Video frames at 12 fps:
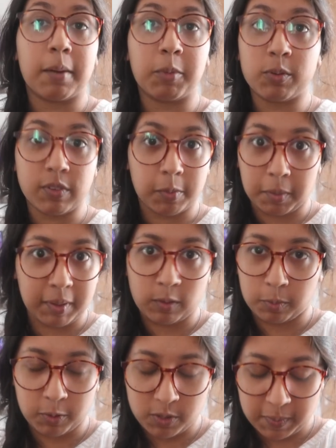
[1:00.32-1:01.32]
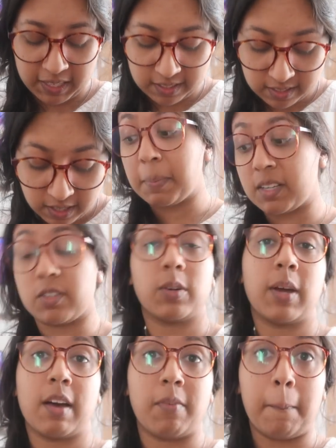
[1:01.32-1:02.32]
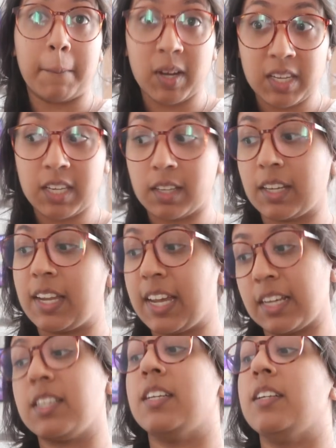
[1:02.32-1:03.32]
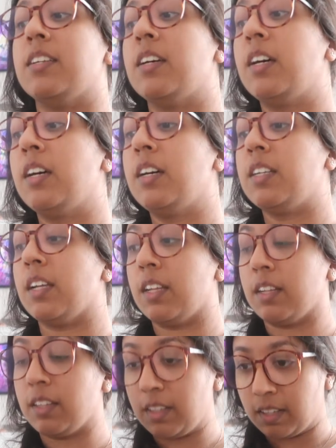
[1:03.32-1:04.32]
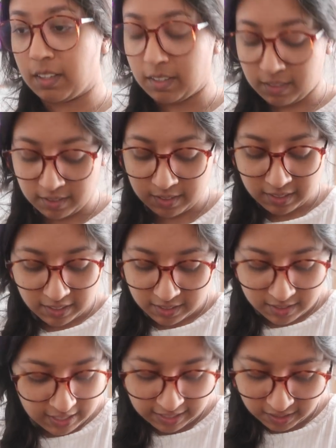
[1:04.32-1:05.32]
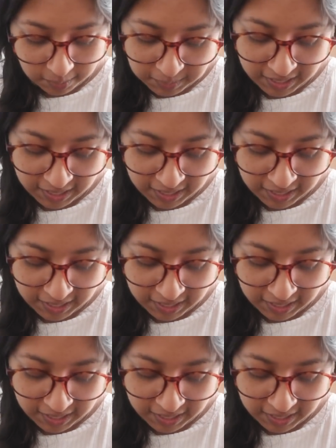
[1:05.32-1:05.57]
I'm not filming my normal space because I don't have a mic connected to the setup